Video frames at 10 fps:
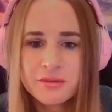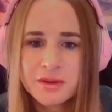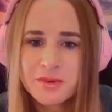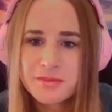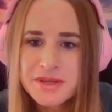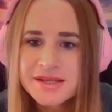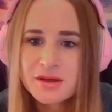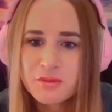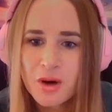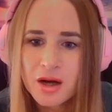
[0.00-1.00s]
we're missing a
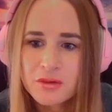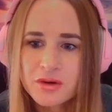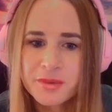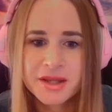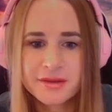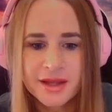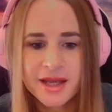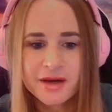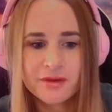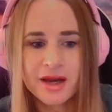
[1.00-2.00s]
wild. I mean, the
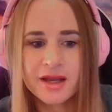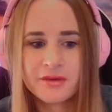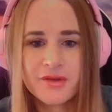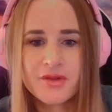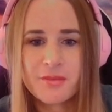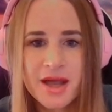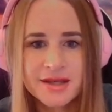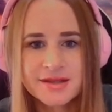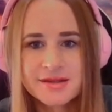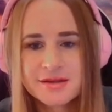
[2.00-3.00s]
hit rate and the
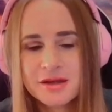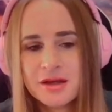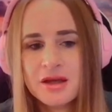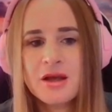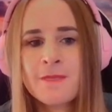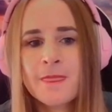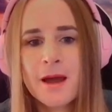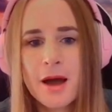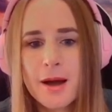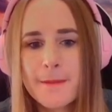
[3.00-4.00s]
pace.
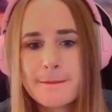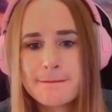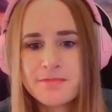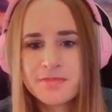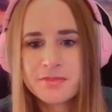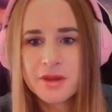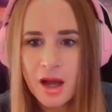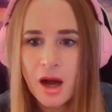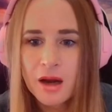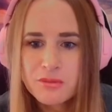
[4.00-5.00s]
Yeah,
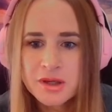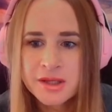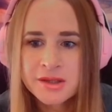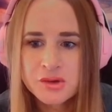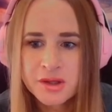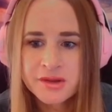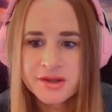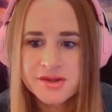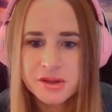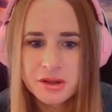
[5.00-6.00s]
I'm really enjoying this
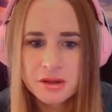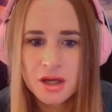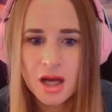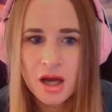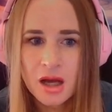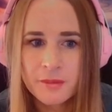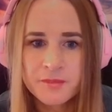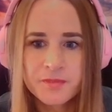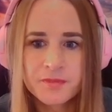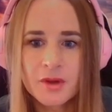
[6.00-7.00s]
slot.
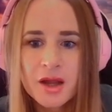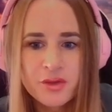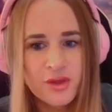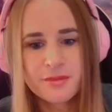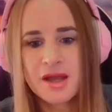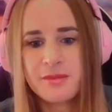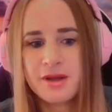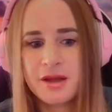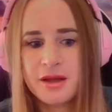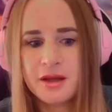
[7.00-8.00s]
I think
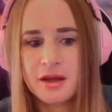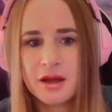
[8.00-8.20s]
maybe